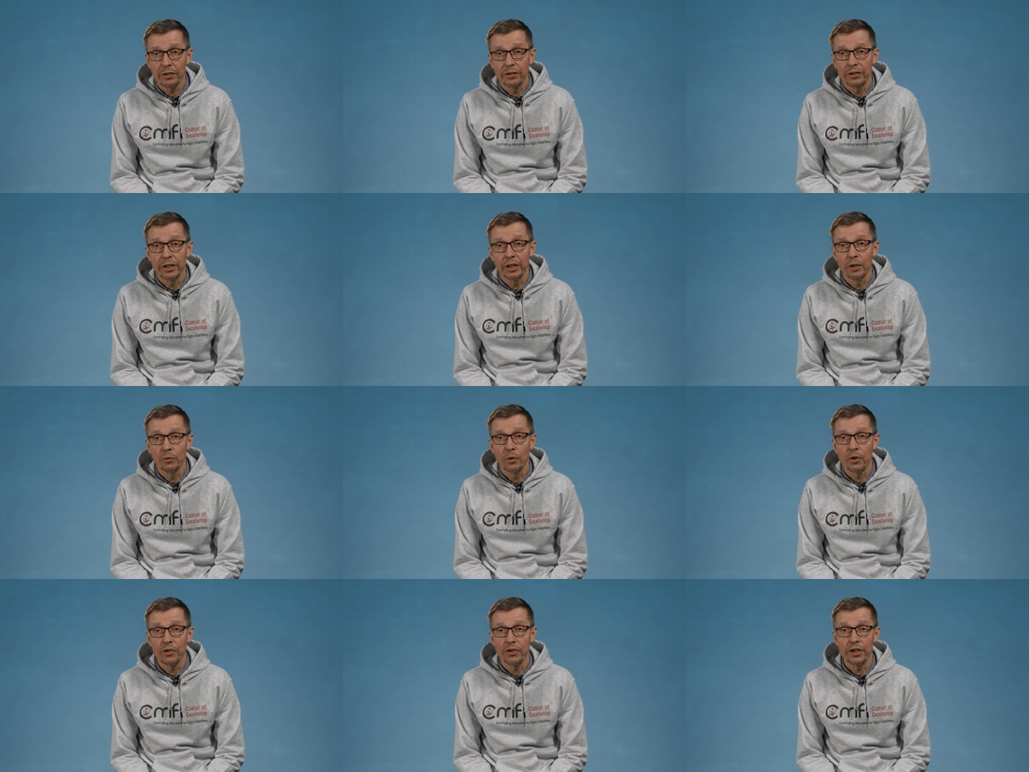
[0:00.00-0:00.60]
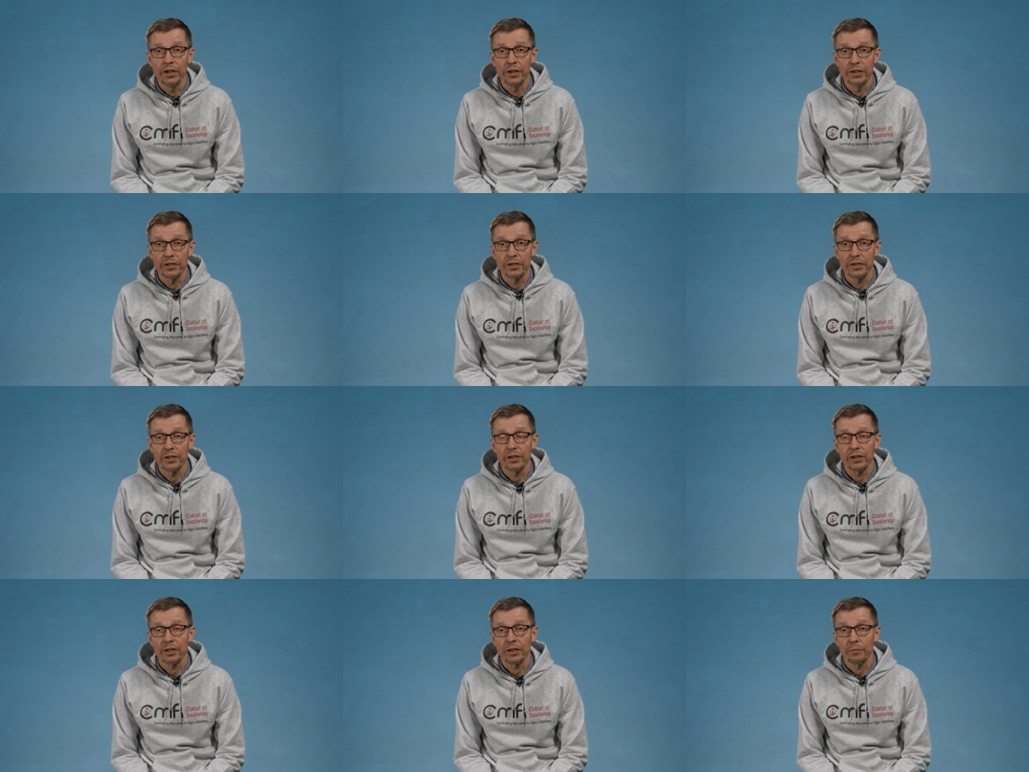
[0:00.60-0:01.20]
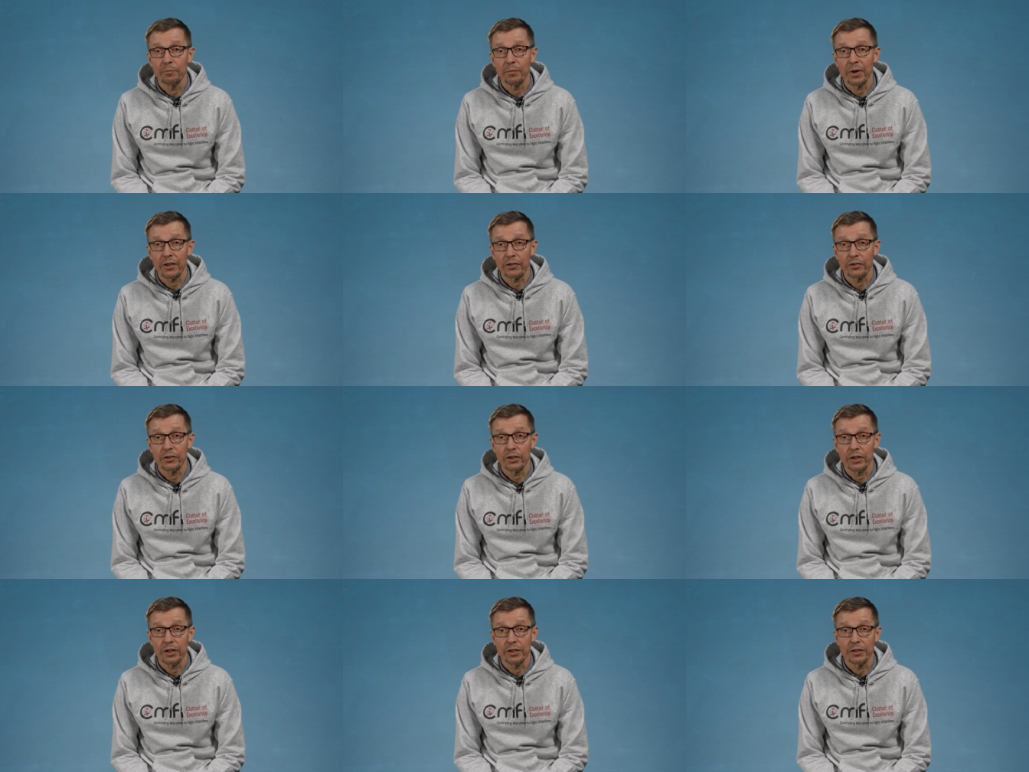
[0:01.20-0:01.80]
deal with these
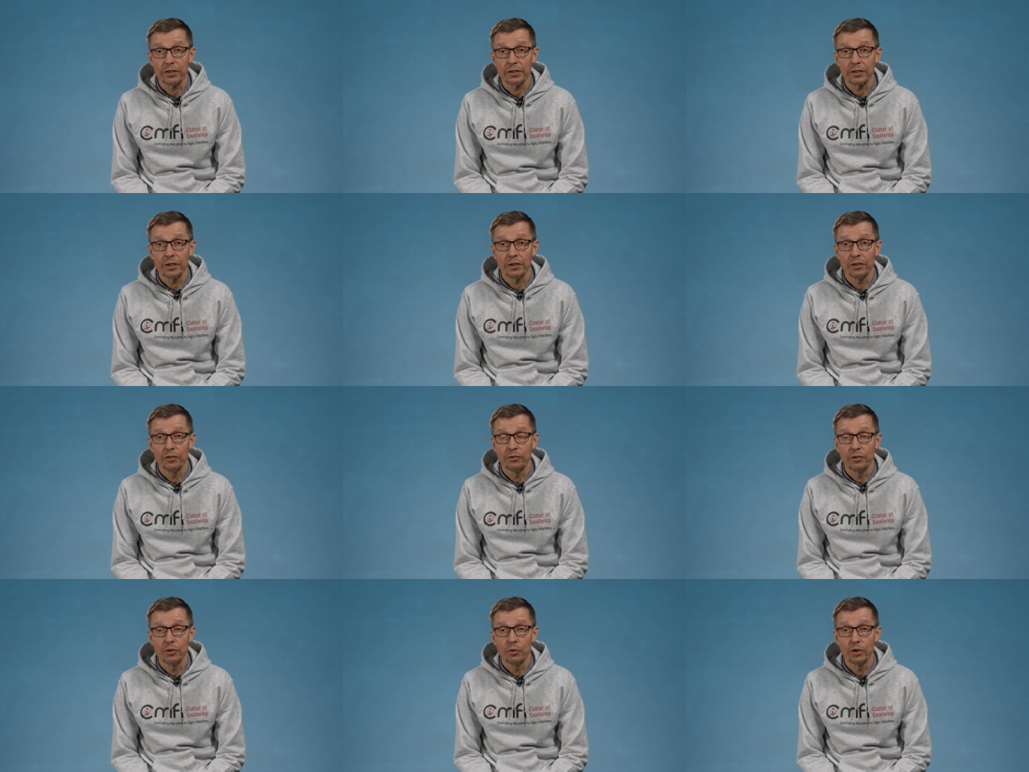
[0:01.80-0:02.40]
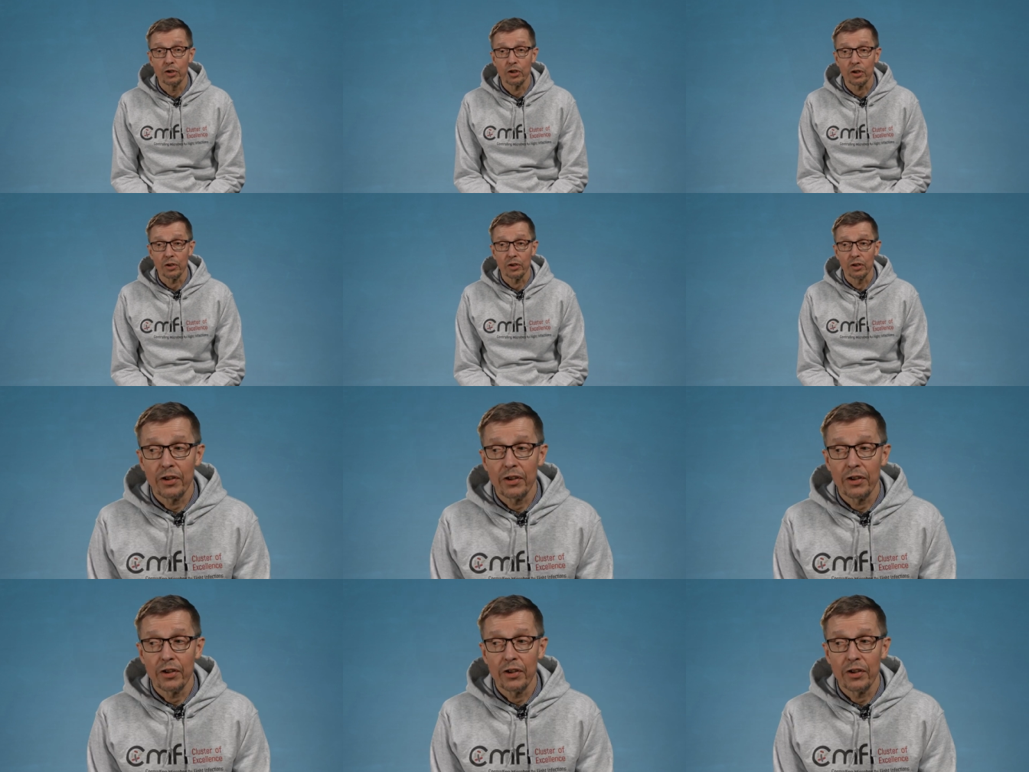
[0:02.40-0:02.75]
pathogens in the future.